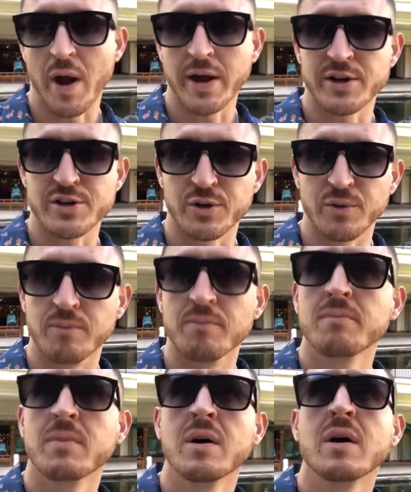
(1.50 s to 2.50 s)
gratitude.
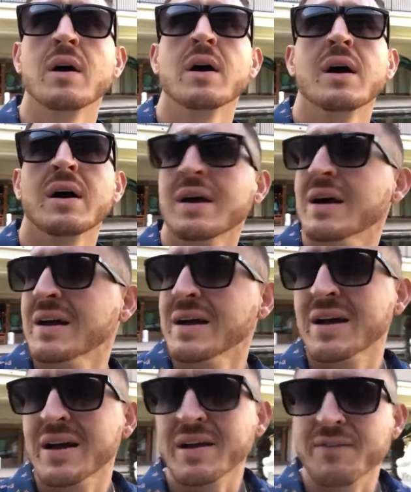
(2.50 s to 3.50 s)

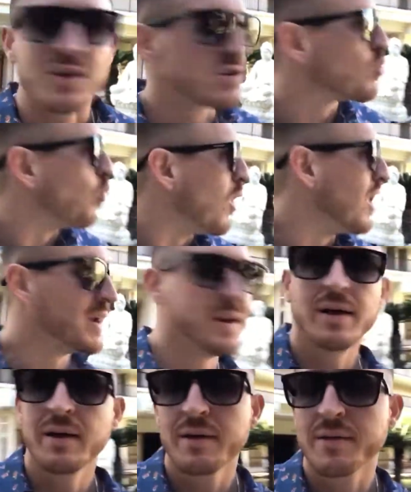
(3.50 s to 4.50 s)
There's
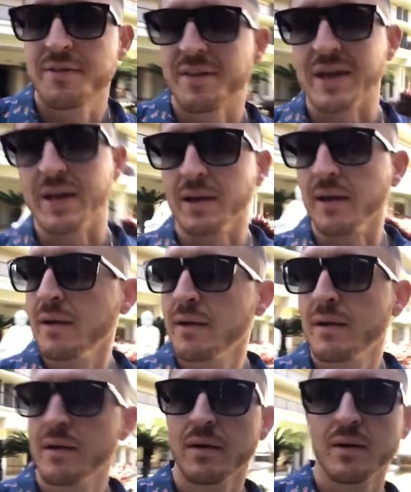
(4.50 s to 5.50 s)
one thing,
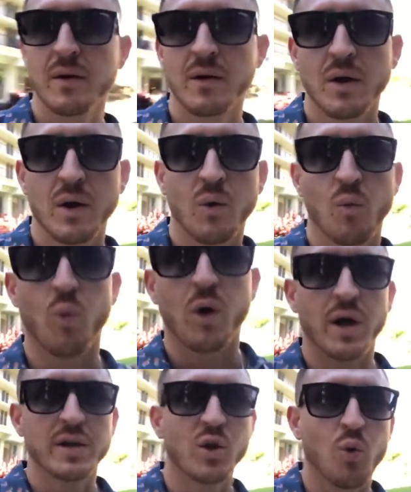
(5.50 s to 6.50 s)

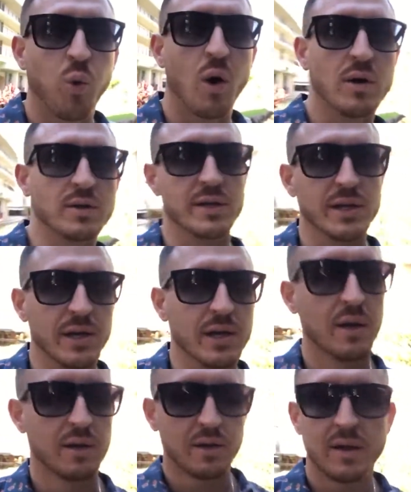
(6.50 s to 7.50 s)
one
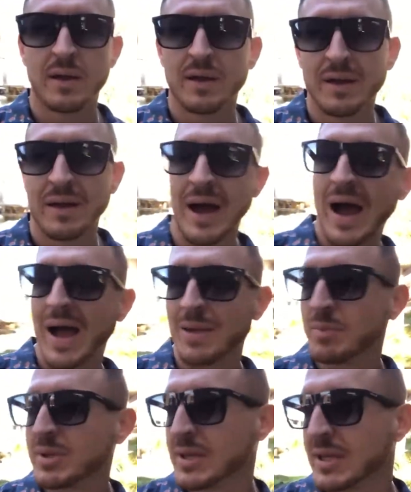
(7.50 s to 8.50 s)
quality
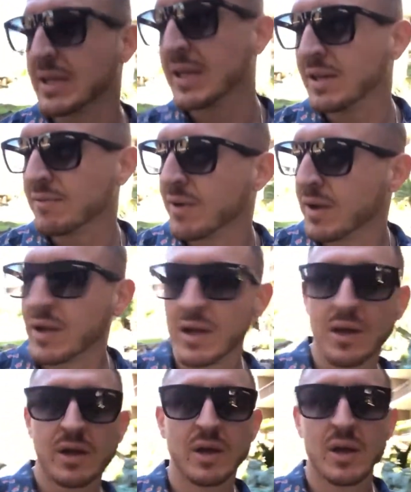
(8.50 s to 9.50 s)
I believe
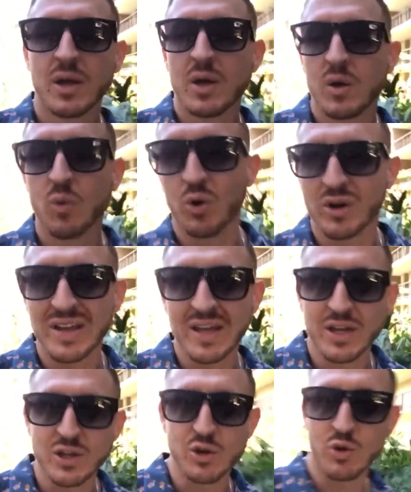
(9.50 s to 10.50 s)
will
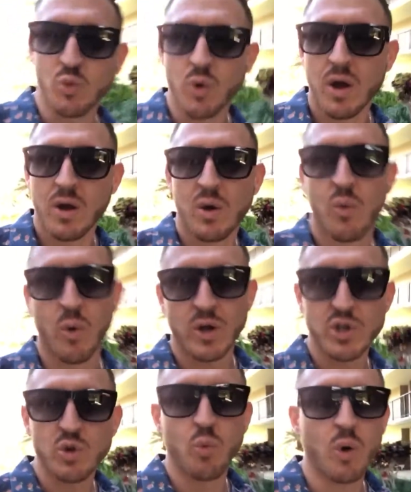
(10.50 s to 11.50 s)
get you
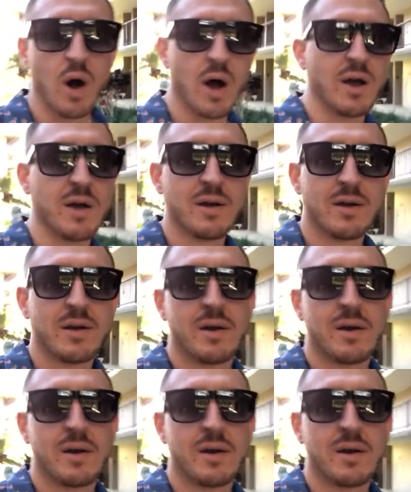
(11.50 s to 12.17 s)
what you want